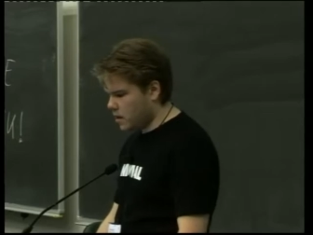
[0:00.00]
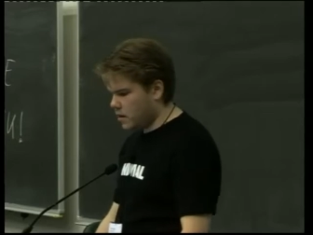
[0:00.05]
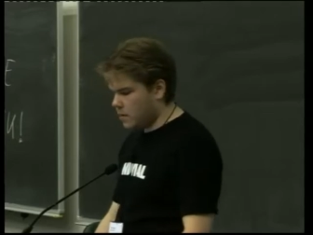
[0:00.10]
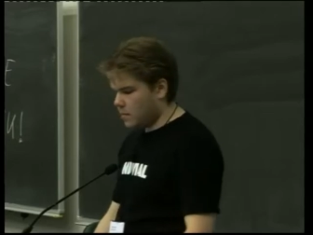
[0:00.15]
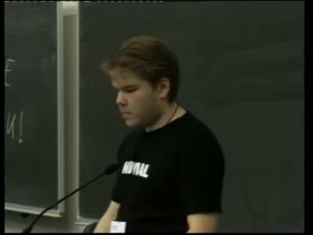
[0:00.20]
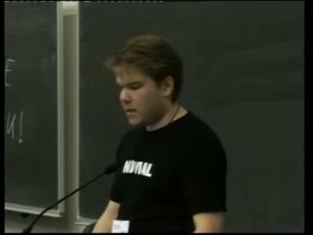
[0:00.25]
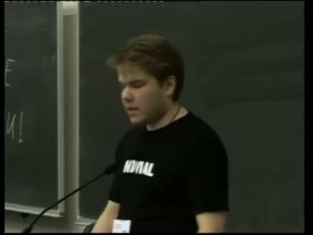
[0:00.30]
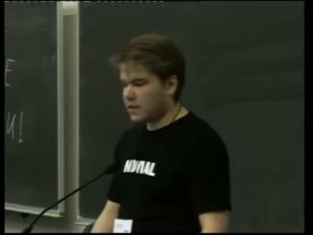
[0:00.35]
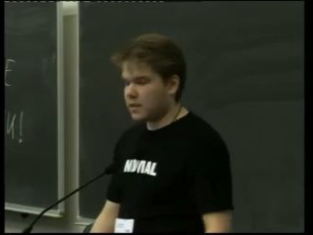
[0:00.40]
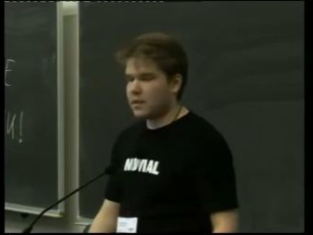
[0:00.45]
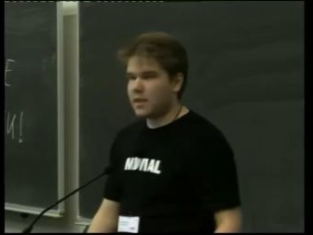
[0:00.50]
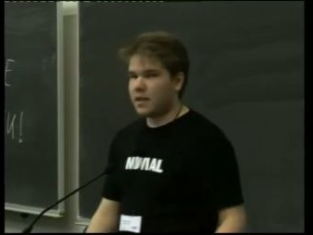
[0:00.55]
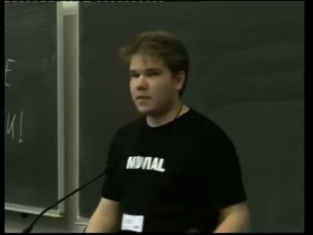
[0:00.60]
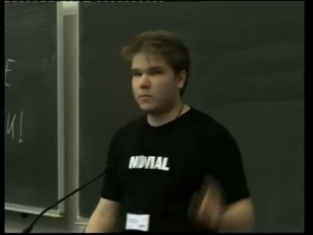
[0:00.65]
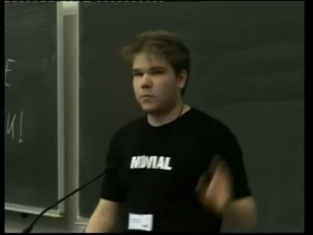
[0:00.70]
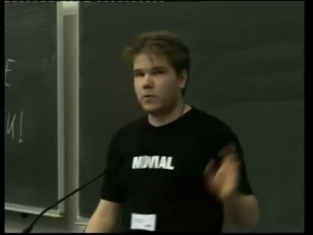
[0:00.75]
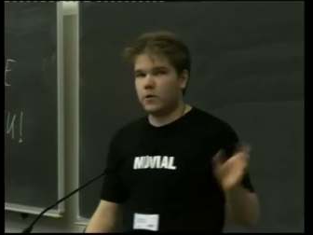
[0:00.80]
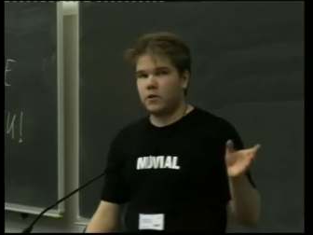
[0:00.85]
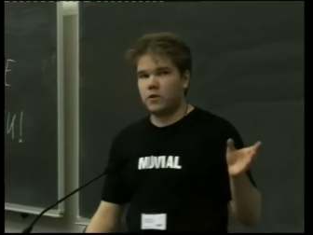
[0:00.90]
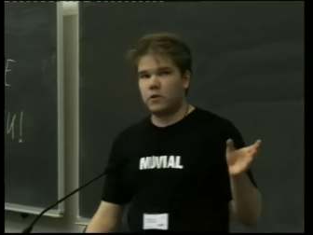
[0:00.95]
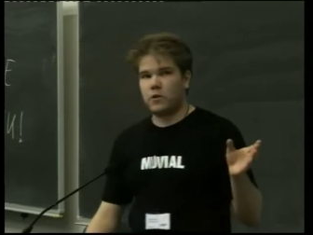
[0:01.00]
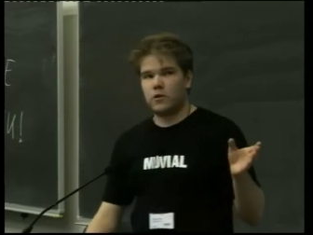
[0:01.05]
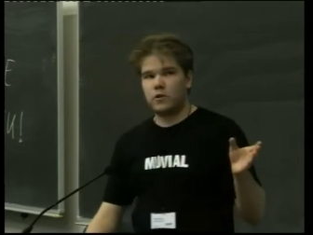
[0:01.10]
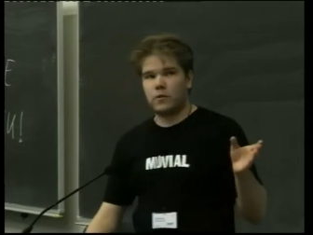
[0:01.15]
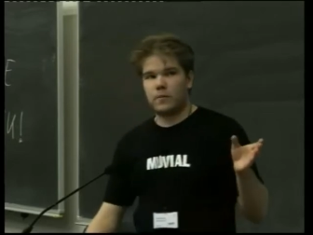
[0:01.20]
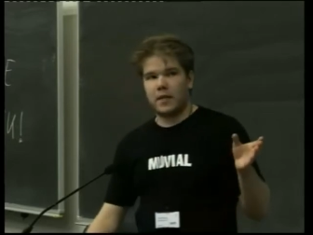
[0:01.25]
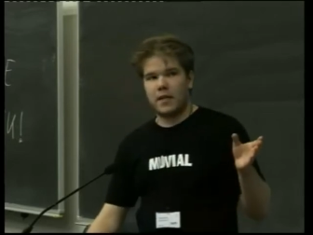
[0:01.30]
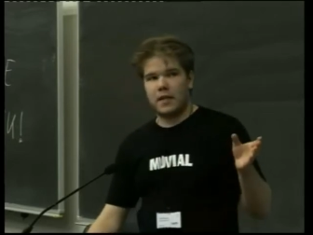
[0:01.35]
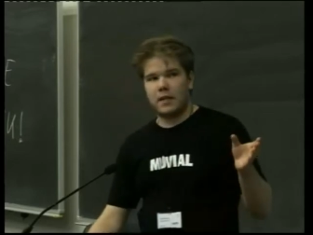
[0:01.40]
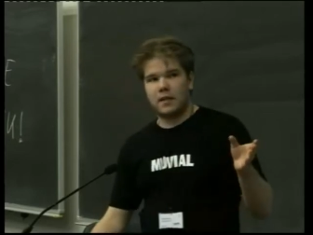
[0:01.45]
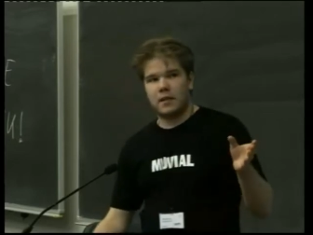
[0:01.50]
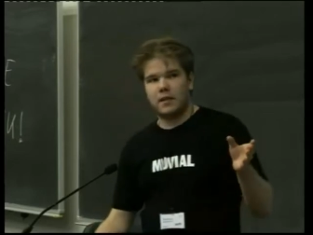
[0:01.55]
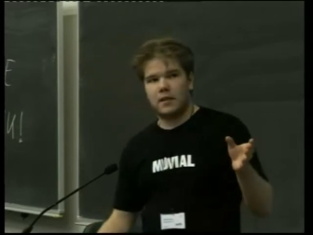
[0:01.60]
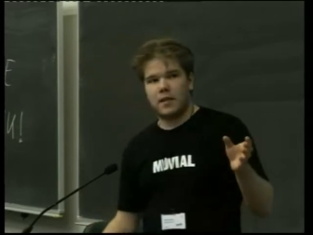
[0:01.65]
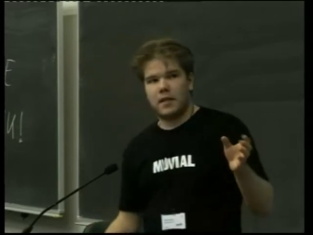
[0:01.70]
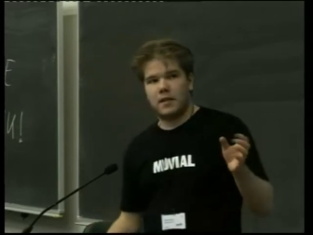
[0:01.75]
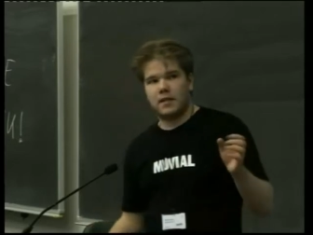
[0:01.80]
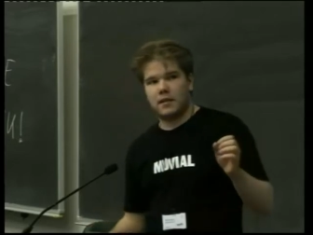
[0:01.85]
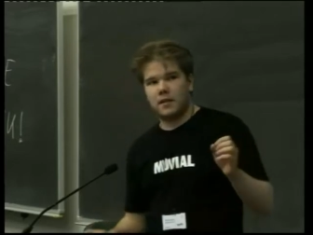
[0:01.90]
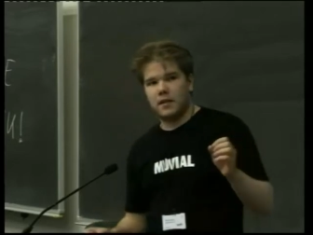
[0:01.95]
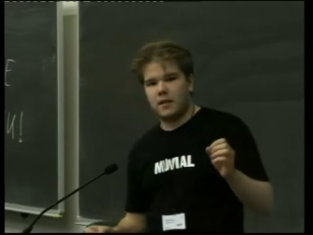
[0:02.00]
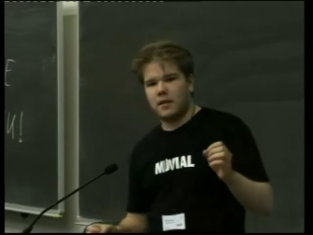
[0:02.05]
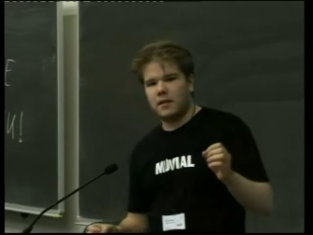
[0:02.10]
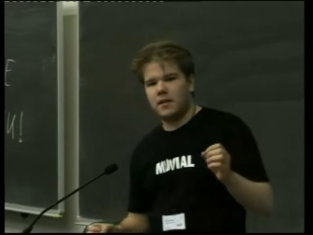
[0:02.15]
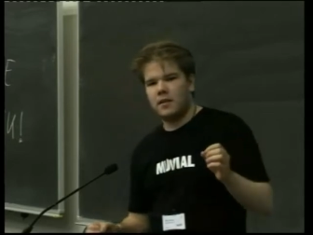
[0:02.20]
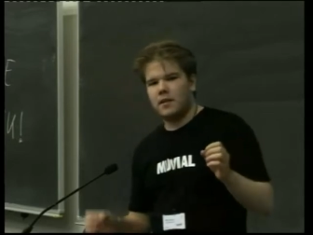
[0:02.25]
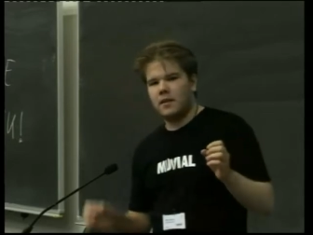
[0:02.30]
But that would also mean that uh,